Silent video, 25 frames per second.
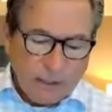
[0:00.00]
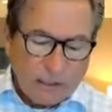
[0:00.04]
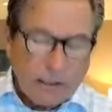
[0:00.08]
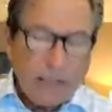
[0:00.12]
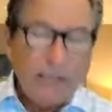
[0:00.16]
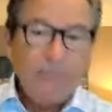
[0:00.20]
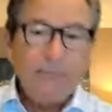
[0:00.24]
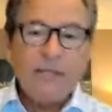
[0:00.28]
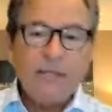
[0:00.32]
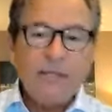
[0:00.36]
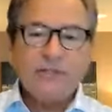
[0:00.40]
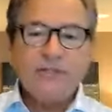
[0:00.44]

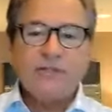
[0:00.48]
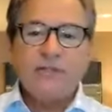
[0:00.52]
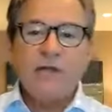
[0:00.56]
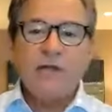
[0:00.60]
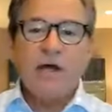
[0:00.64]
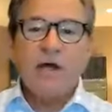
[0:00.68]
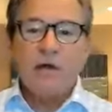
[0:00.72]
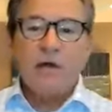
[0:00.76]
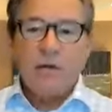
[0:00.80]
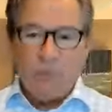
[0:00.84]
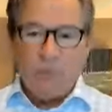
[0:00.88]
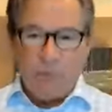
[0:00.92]
Clement
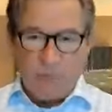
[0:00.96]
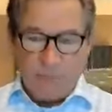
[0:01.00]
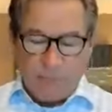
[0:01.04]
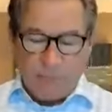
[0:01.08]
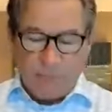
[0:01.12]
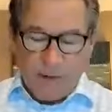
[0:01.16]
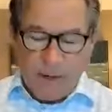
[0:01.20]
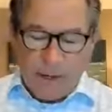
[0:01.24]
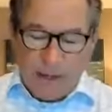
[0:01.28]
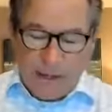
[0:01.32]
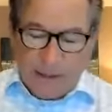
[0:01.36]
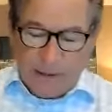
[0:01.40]

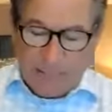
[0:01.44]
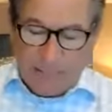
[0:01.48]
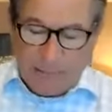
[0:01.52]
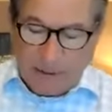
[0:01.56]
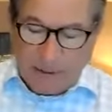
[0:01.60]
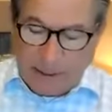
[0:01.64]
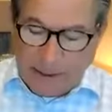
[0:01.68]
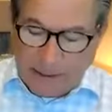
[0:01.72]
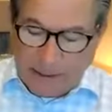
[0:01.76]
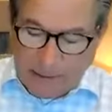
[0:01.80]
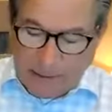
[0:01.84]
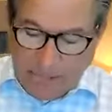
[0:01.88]
Stone,
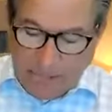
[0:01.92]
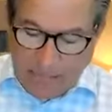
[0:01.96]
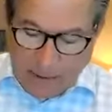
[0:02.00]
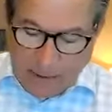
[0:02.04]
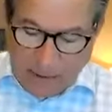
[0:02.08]
right?